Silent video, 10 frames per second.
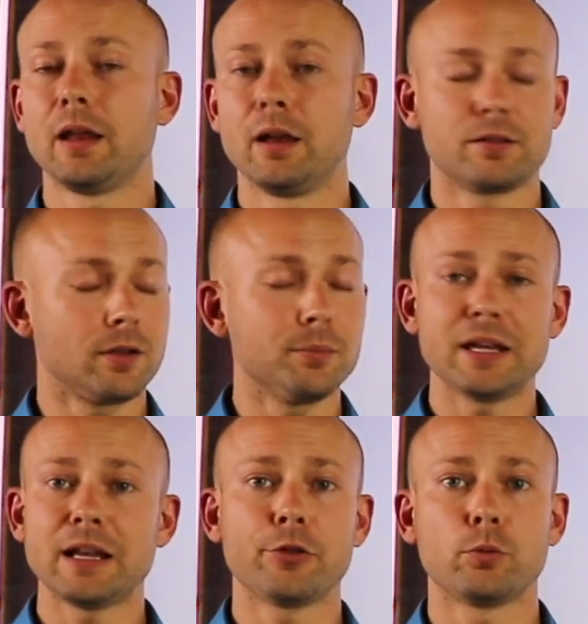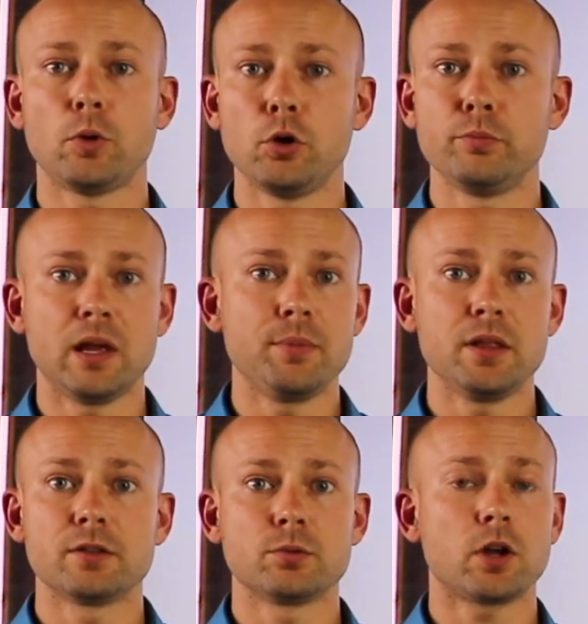And someday down the road, maybe
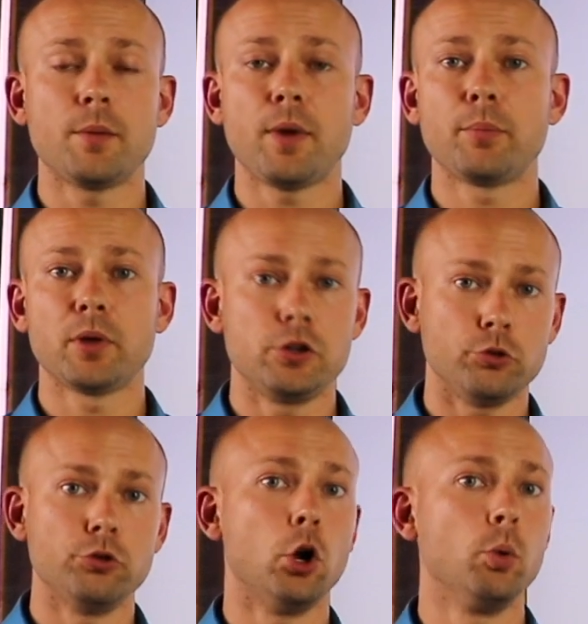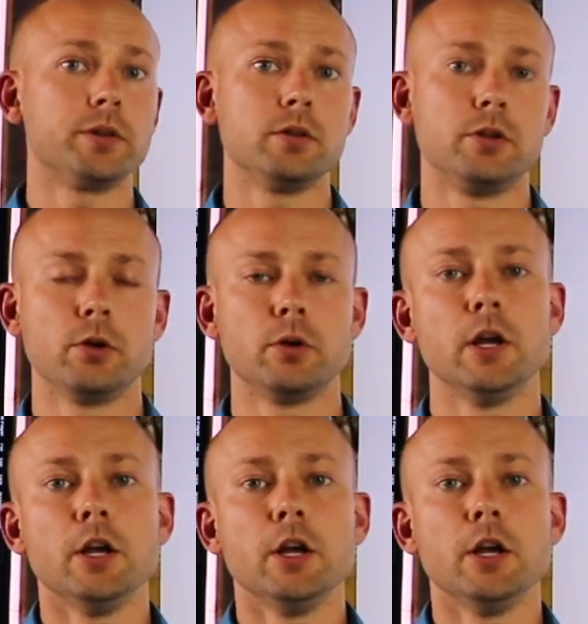this will come up and you'll know what to do.